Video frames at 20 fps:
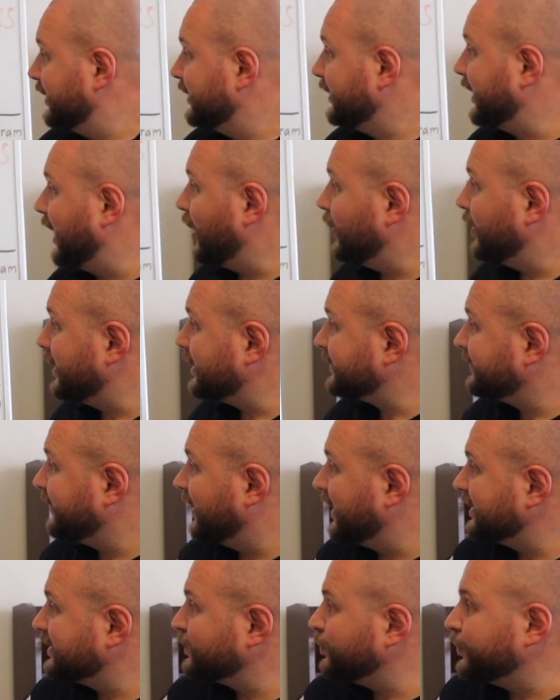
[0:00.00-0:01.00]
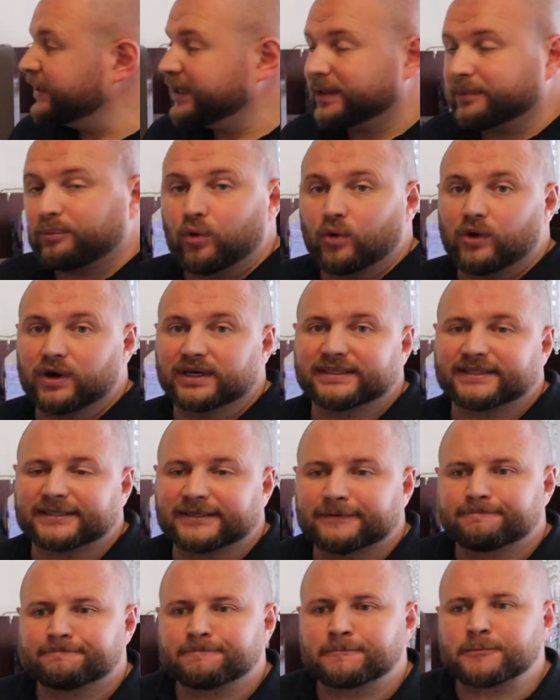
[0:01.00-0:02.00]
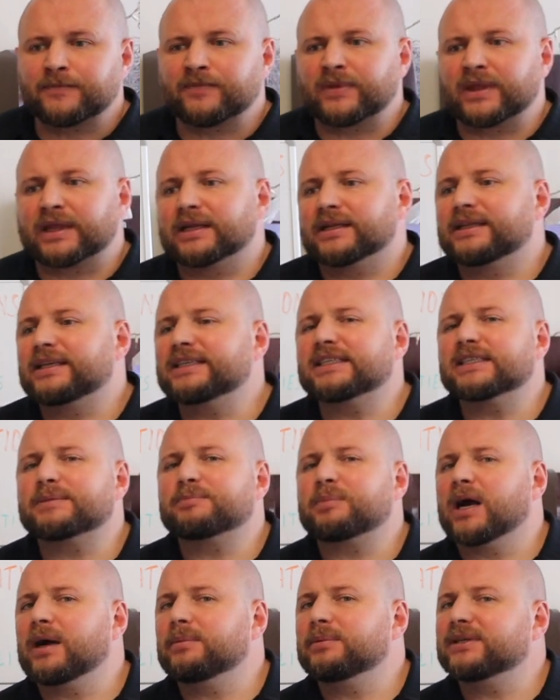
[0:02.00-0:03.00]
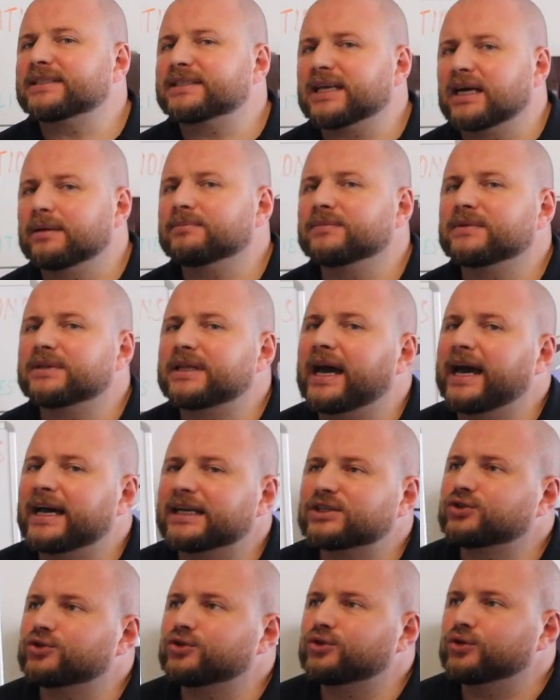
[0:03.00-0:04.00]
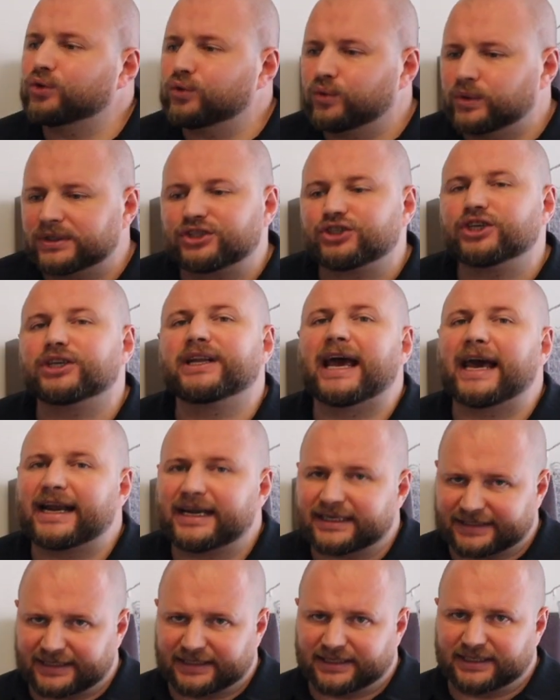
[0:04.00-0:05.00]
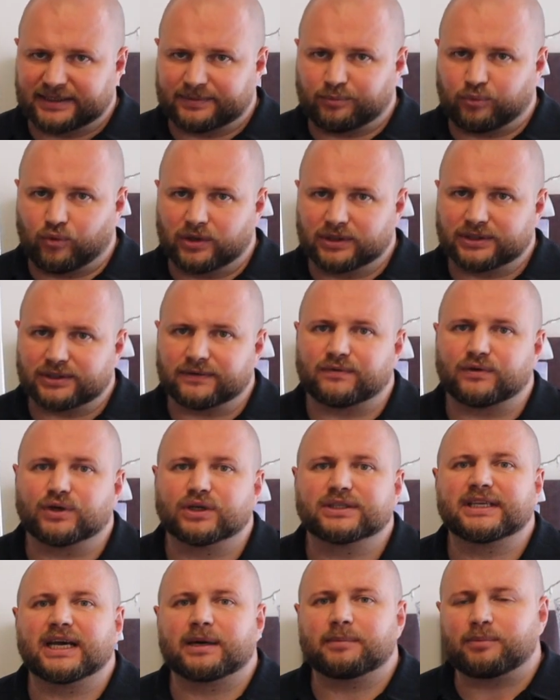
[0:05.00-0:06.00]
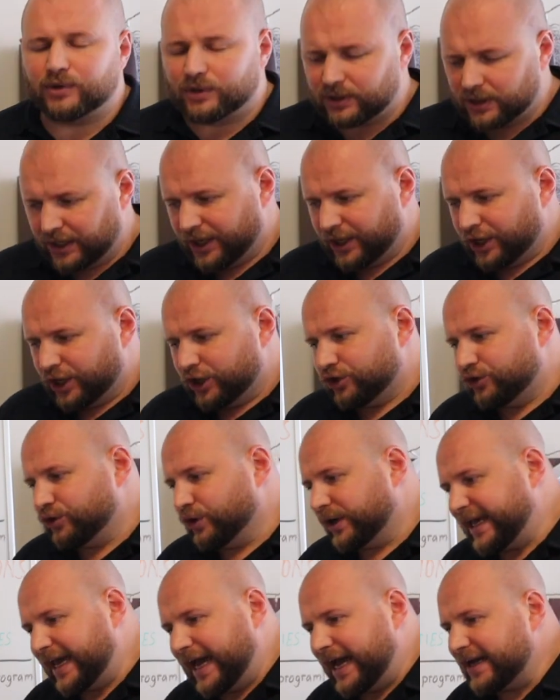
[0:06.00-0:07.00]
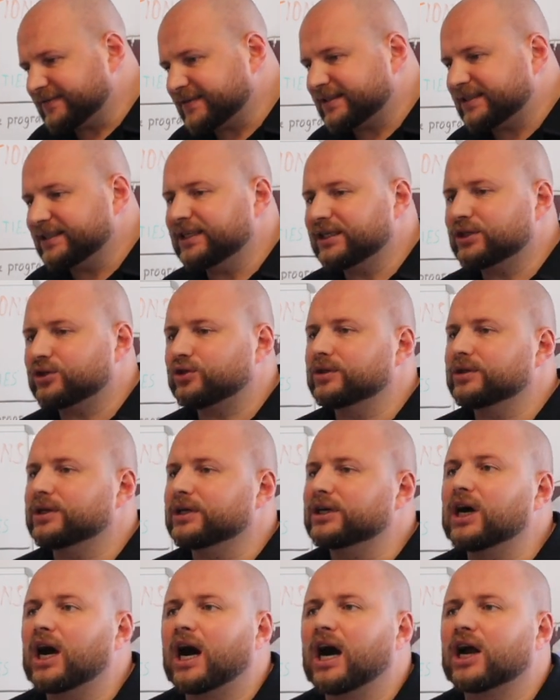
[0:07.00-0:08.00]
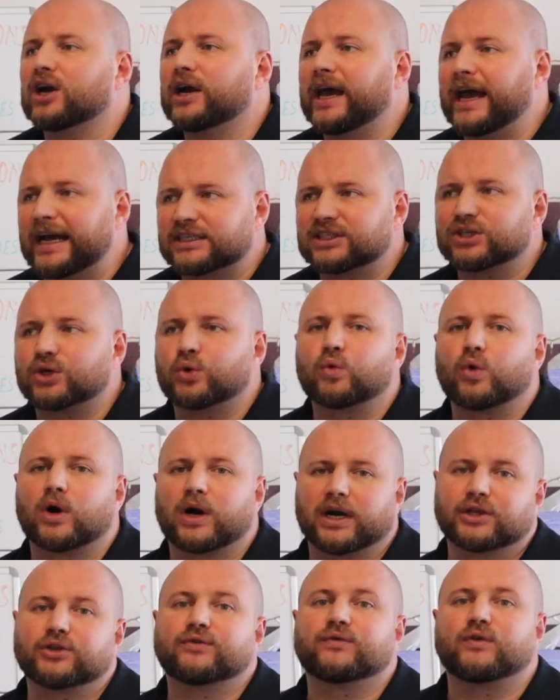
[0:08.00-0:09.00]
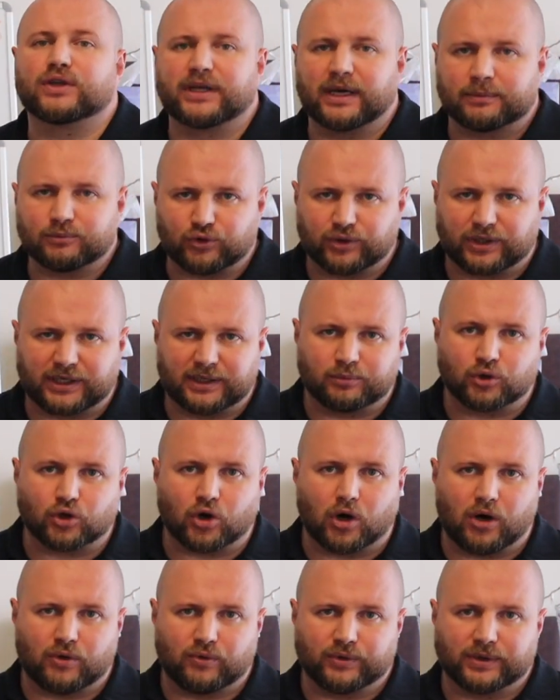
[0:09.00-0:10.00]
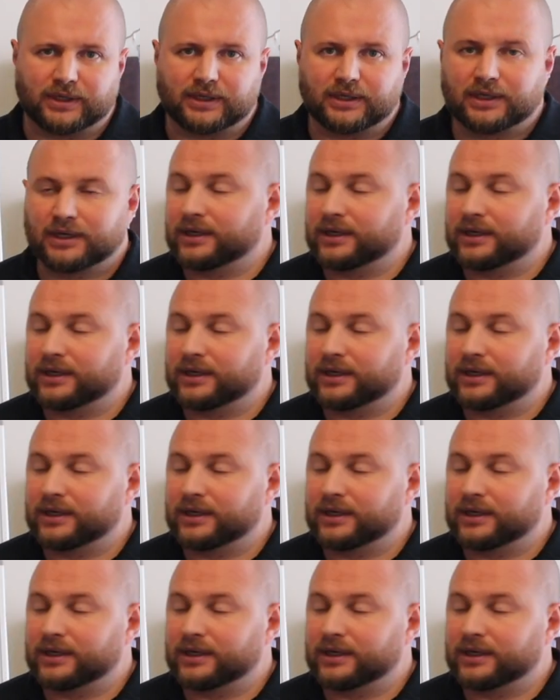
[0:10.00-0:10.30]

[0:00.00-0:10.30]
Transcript: Now as far as weak points, this is probably something that has to do with genetics at this point. So for example, your calves need a lot of extra work for them to keep growing.